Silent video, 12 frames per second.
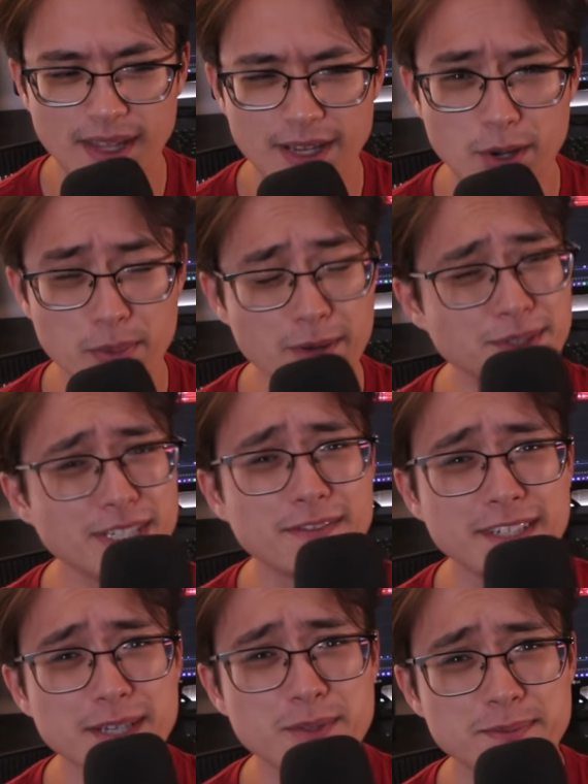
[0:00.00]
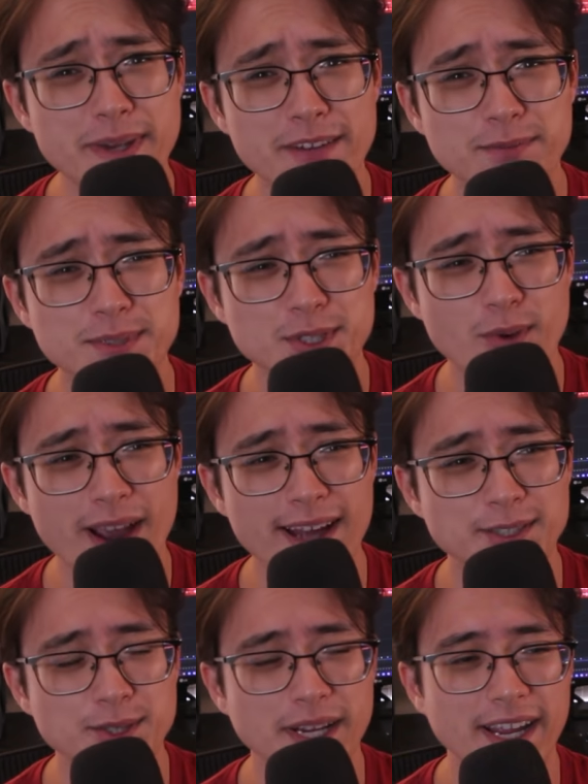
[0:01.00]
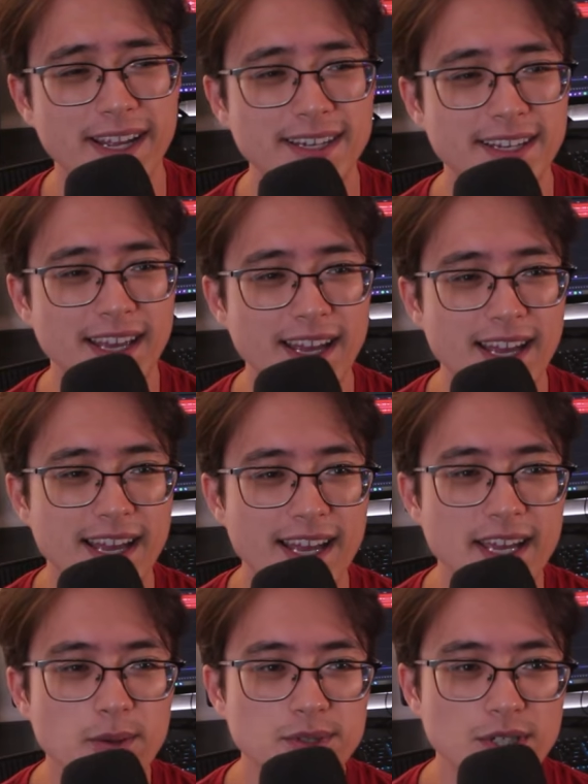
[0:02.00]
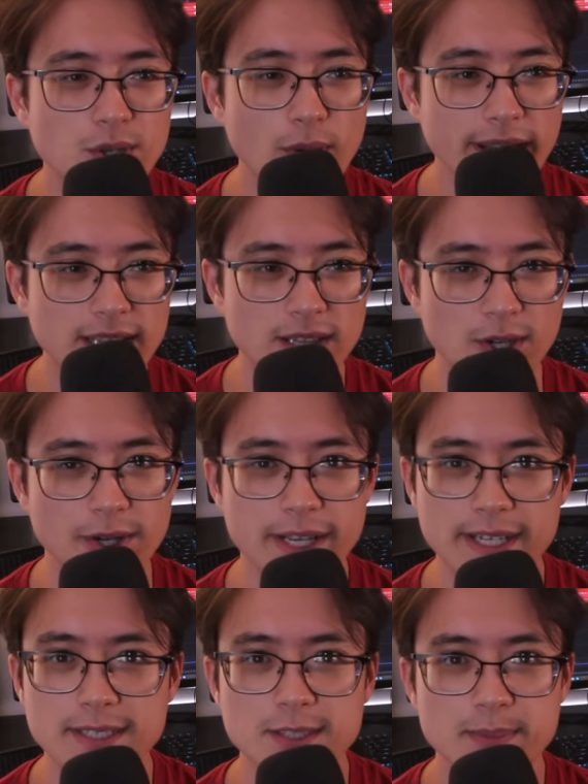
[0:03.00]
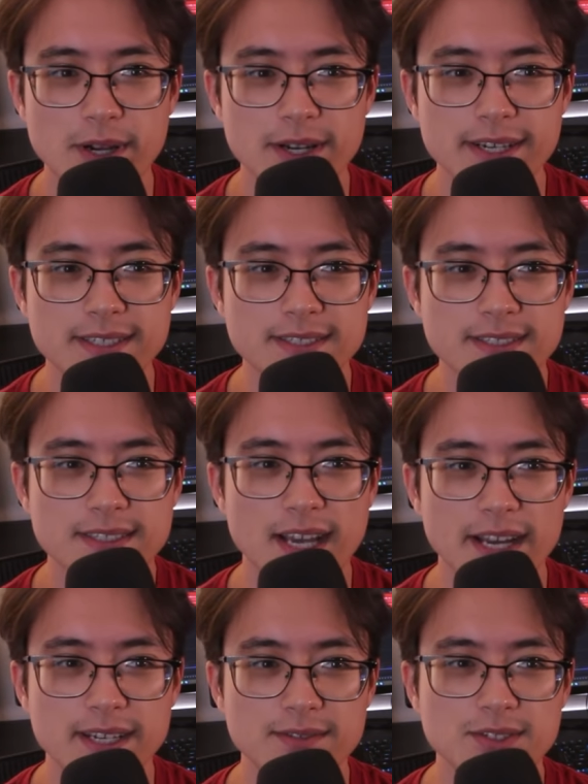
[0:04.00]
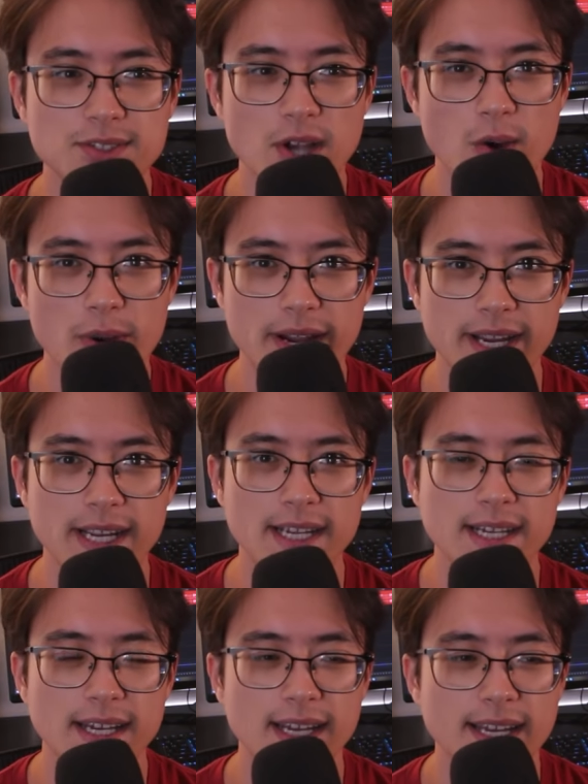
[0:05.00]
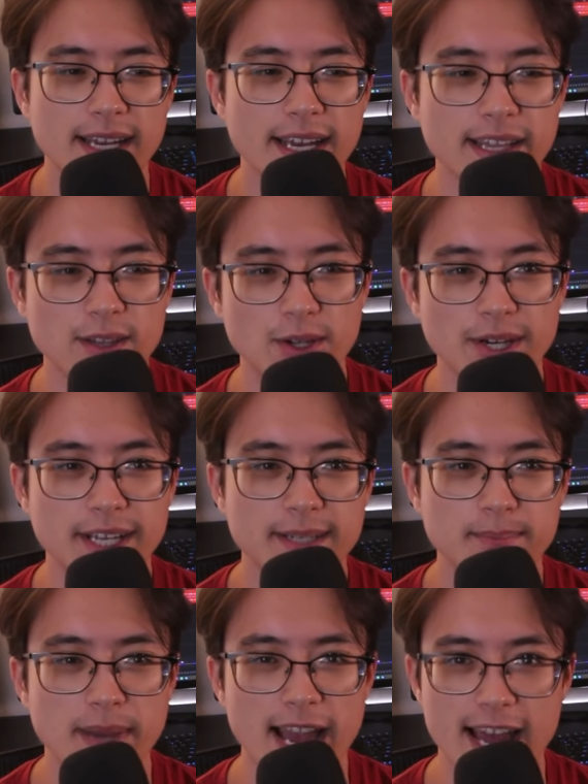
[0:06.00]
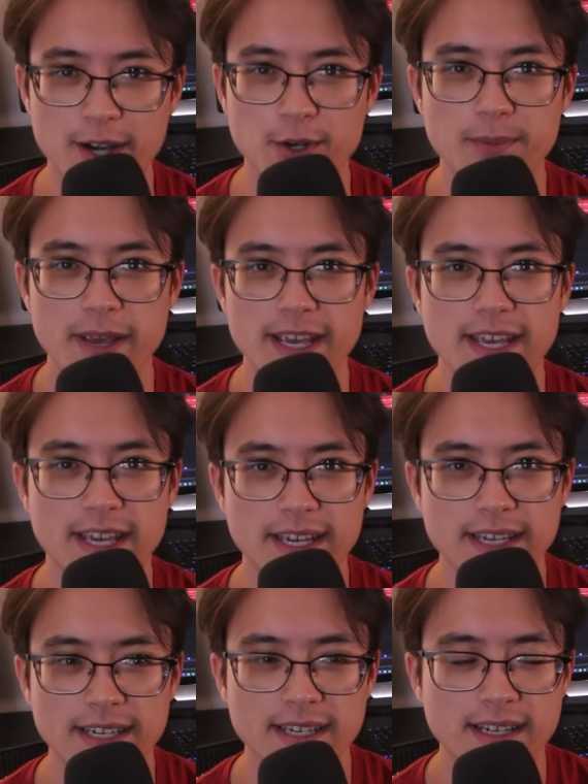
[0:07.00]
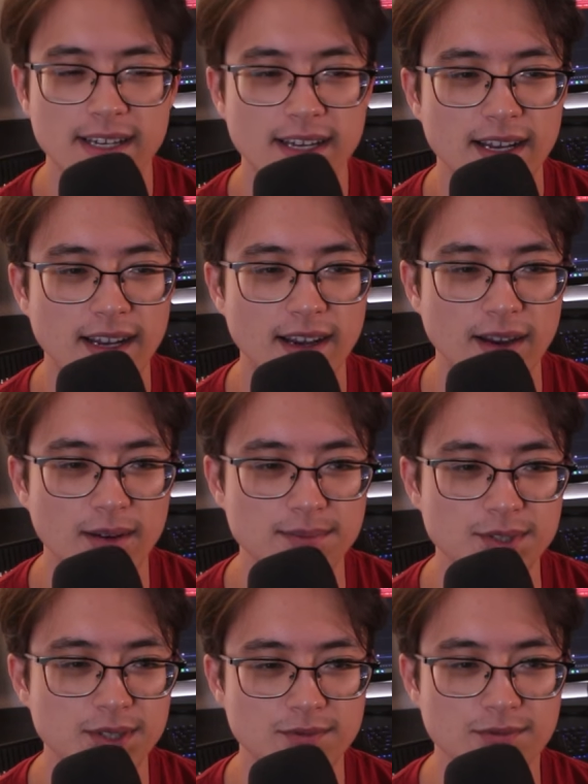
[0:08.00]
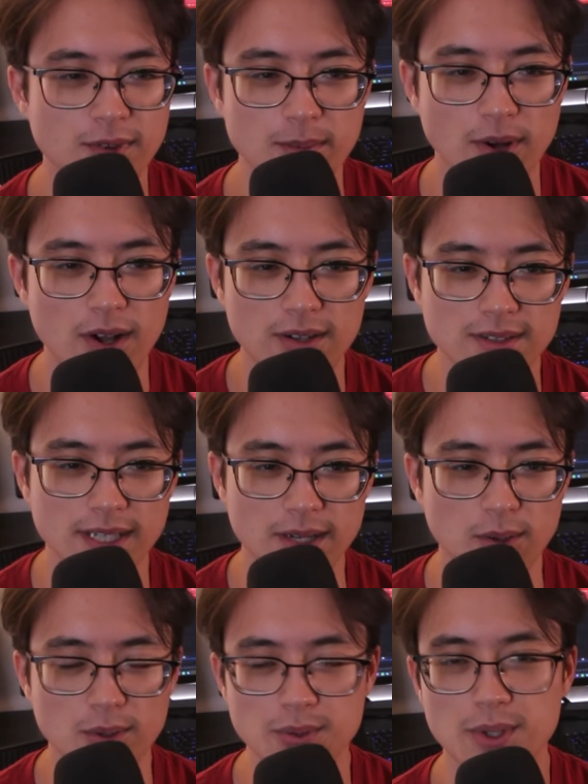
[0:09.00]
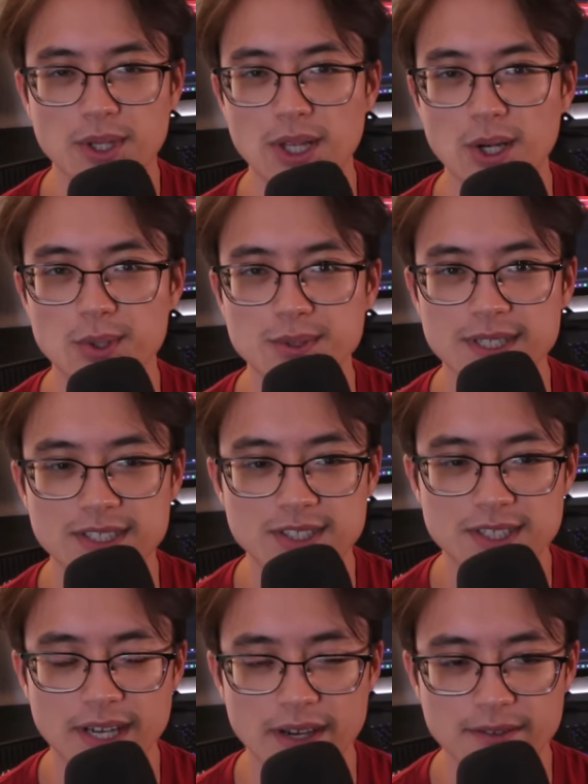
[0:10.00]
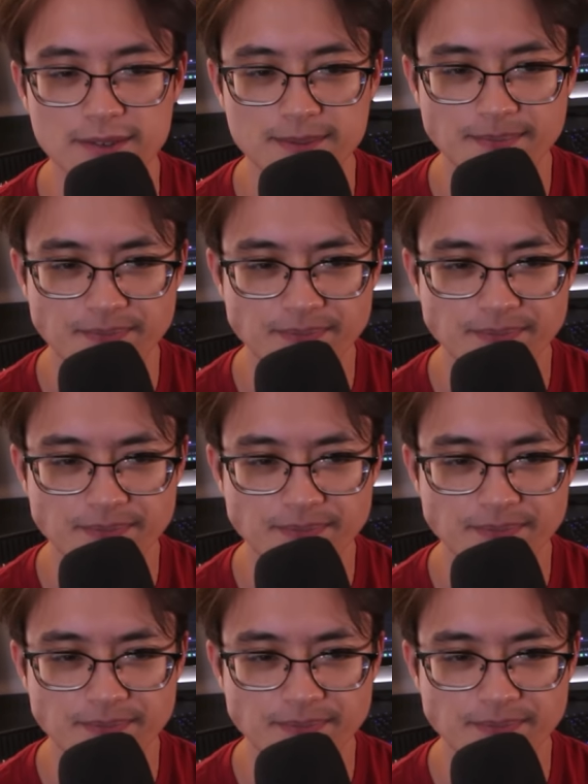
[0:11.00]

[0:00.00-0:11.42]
you know, pretty much everything was made from scratch. And it was a great learning experience, kind of sewing and learning pattern making, just from all like old clothes and stuff.